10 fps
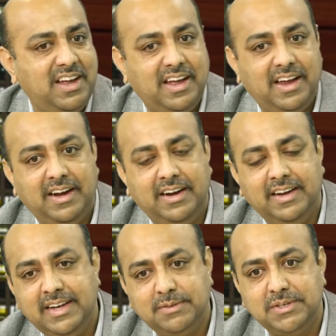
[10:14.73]
And uh,
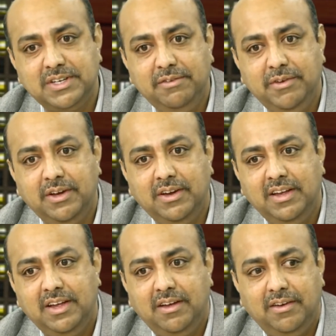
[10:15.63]
especially we are,
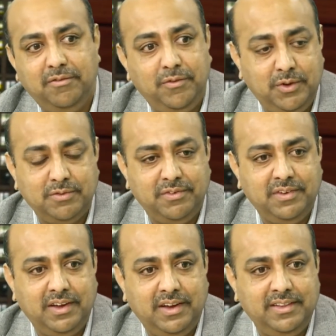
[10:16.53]
we are
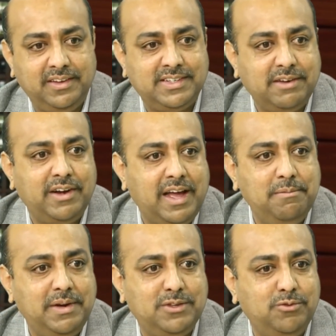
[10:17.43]
in the Tower
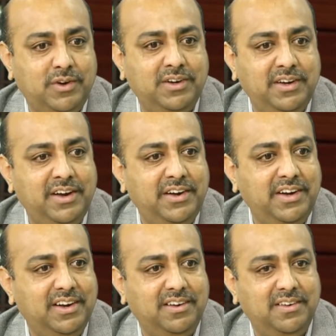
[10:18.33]
Hamlet is one
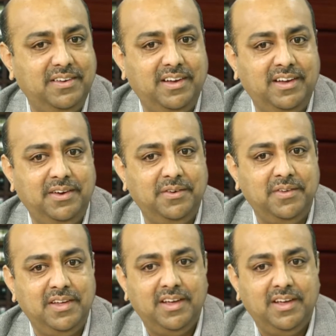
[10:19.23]
area, I know,